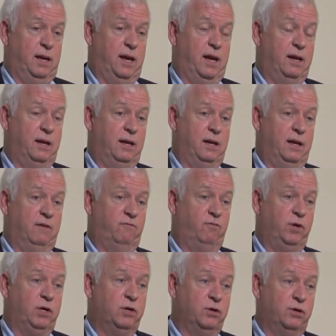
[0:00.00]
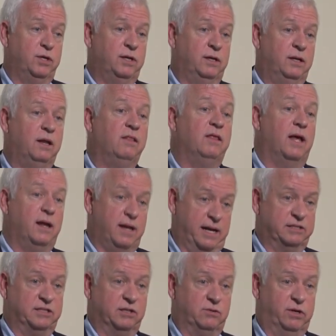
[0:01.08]
And if we couldn't, then
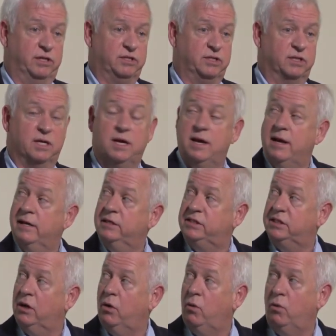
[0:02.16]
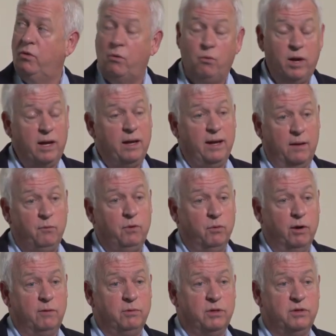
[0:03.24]
it's the question. So the way, and we
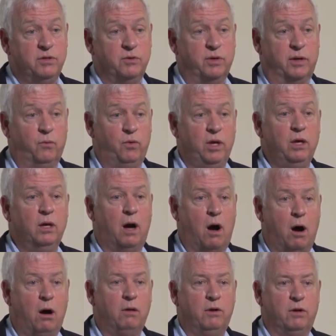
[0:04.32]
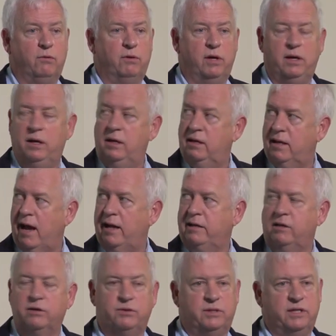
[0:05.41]
were able to do it. We all agreed
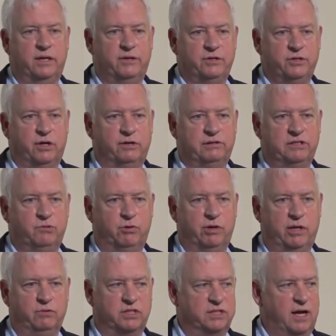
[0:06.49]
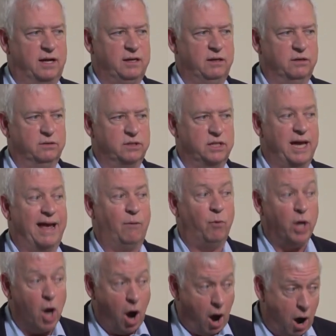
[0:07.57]
not guilty on the charges where he was not guilty, and
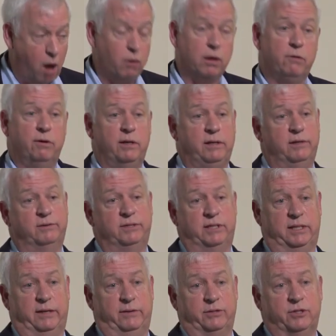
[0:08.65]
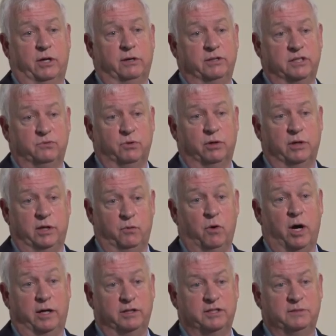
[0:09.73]
we all agreed guilty on the charges where he
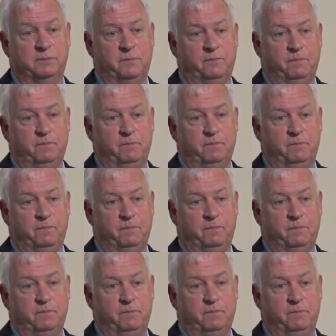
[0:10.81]
was.